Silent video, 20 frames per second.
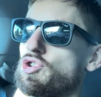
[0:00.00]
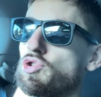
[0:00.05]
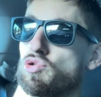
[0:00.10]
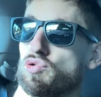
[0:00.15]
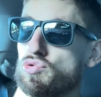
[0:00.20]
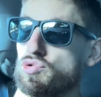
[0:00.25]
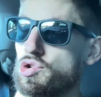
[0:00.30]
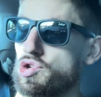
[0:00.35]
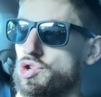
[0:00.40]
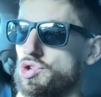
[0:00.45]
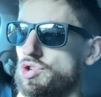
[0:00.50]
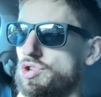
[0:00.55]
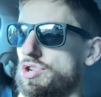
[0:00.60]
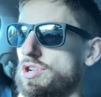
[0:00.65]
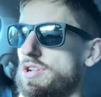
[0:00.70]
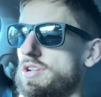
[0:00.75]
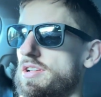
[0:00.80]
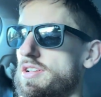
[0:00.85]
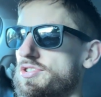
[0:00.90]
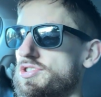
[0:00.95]

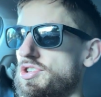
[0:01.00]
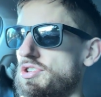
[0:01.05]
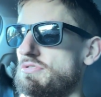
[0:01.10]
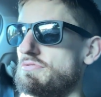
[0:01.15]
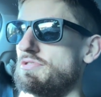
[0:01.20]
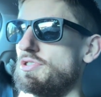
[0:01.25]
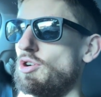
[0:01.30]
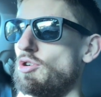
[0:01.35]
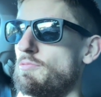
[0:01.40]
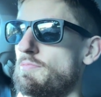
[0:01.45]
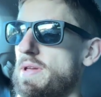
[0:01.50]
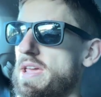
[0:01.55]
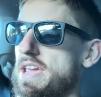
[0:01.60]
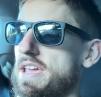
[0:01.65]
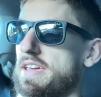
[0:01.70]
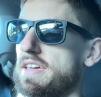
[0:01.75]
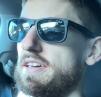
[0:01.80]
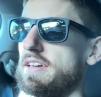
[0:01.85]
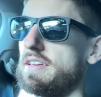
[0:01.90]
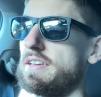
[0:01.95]
crucial, so you don't make